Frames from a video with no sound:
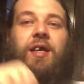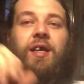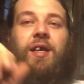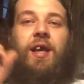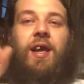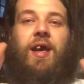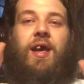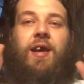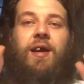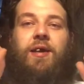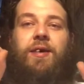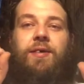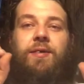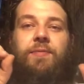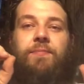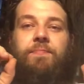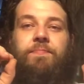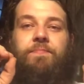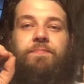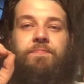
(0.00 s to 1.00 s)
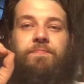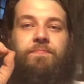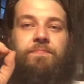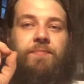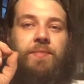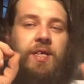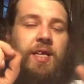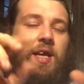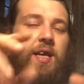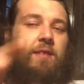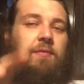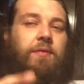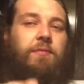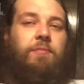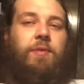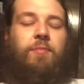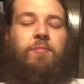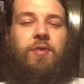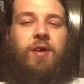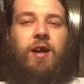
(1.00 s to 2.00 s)
Now, you got to
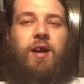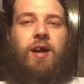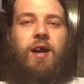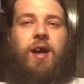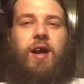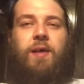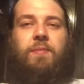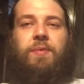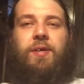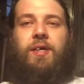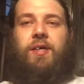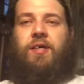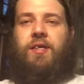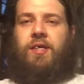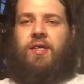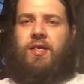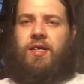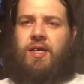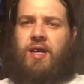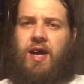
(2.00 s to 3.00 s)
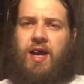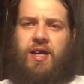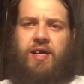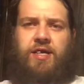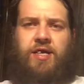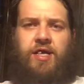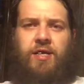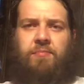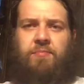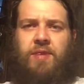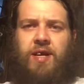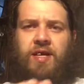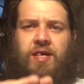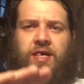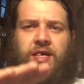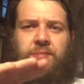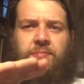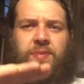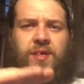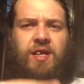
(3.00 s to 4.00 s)
remember, our hobby is not cheap
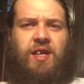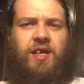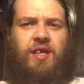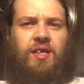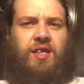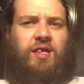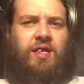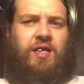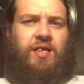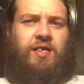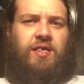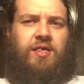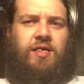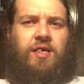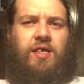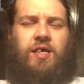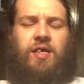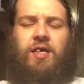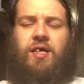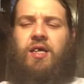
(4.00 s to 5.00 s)
in the least.